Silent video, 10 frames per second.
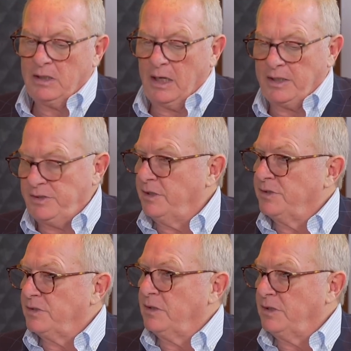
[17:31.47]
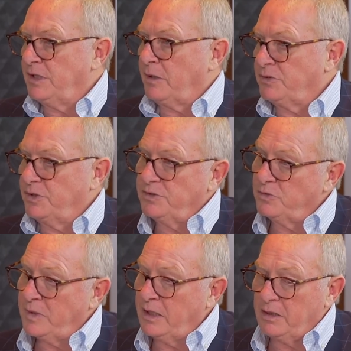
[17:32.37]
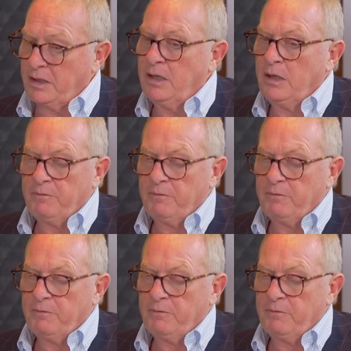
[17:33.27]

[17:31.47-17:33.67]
ideas and these acquisitions reality.